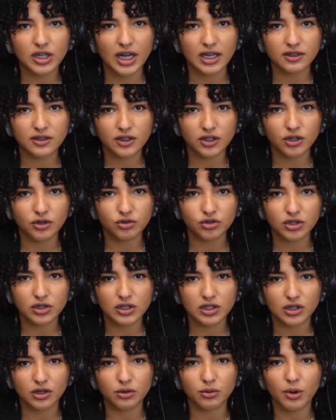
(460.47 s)

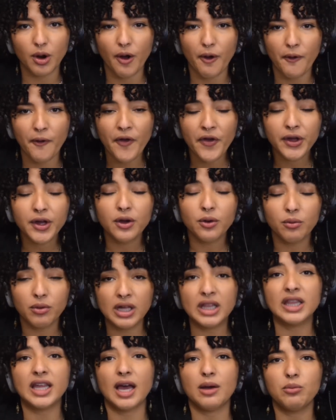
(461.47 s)
executions in a row,
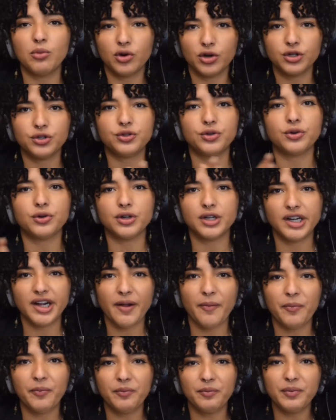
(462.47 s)
with that
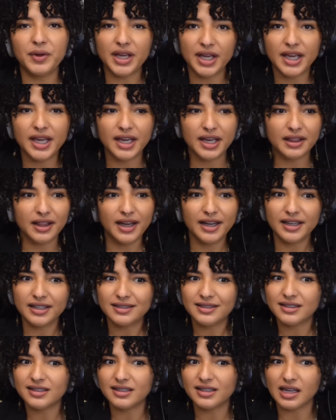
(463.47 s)
moratorium being like a
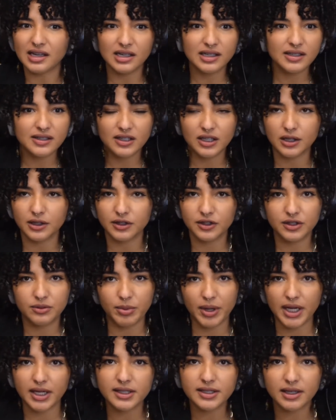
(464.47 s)
six-year
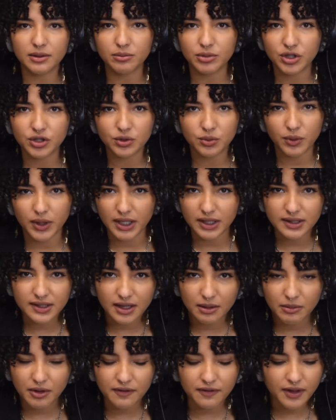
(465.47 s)
space in between
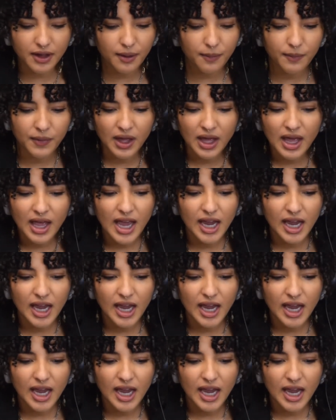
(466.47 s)
some of them,